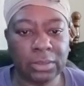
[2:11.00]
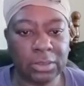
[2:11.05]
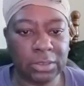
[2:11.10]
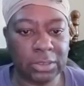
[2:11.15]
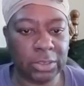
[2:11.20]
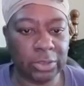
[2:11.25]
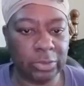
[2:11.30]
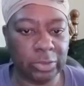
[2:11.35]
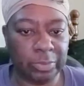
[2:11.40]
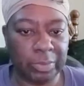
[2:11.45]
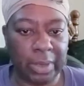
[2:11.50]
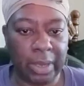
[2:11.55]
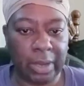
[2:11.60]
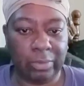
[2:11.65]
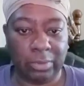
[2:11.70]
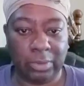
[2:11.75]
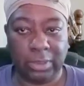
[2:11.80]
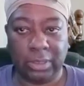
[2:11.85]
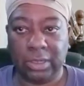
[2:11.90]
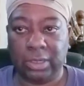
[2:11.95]
Excuse me, I
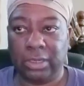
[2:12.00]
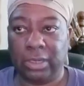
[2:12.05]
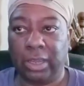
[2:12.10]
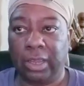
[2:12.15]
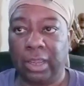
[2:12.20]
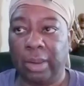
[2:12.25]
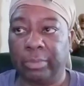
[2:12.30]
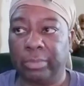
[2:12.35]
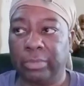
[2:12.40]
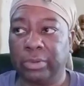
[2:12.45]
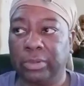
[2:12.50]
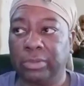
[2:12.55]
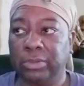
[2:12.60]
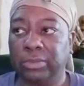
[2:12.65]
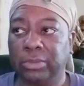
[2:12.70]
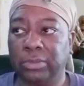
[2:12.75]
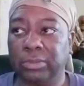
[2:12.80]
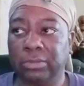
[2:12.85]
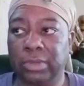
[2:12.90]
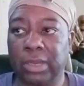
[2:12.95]
was looking at the camera.
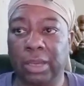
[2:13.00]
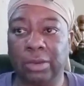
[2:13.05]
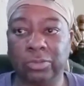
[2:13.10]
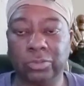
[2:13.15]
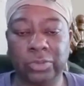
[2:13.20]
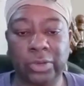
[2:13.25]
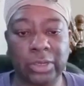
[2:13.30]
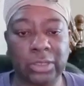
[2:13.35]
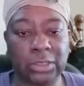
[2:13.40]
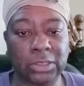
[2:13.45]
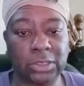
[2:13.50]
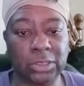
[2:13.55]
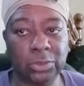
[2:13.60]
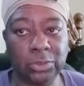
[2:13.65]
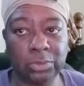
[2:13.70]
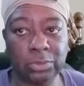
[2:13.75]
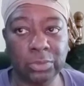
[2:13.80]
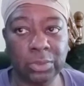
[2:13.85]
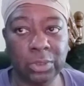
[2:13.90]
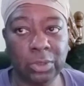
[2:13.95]
I was trying to
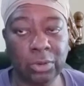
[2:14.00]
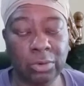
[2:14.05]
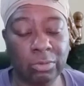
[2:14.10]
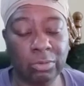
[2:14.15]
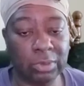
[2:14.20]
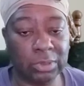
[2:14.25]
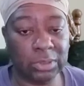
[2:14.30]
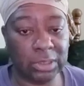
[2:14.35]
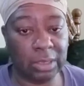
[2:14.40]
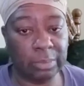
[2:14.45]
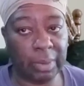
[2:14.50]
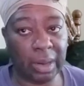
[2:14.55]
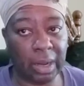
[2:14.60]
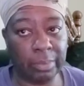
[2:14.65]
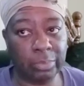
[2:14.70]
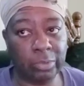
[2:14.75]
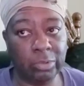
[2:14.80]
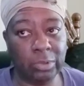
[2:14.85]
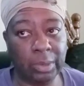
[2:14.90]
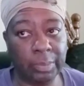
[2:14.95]
see was
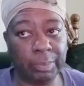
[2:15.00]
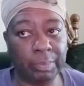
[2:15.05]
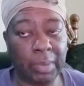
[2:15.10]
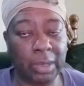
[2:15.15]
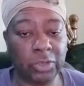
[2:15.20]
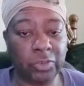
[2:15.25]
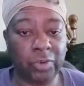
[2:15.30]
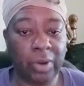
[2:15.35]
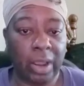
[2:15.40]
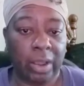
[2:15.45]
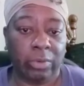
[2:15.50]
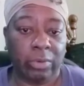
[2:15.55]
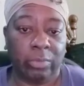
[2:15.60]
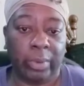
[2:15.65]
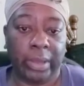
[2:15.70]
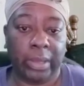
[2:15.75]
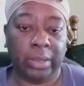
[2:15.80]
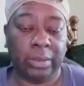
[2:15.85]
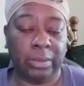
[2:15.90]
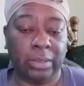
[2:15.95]
anybody pulling up in my
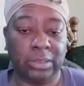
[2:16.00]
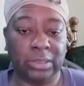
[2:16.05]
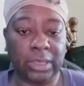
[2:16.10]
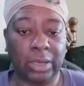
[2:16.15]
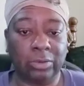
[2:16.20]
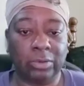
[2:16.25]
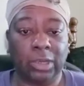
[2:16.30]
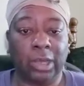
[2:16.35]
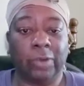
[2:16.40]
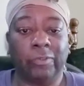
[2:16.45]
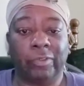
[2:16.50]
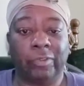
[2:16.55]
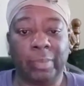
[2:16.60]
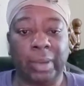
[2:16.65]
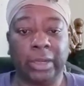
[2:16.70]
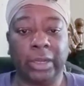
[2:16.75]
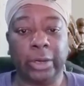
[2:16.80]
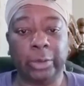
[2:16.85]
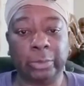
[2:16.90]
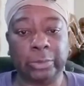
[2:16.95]
driveway because I was looking for
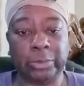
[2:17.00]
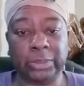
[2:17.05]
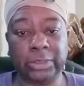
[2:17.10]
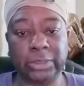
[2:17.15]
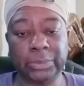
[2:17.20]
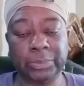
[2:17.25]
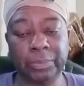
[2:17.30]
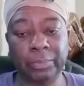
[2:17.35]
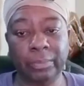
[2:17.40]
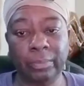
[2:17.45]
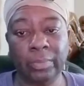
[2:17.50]
my nurse.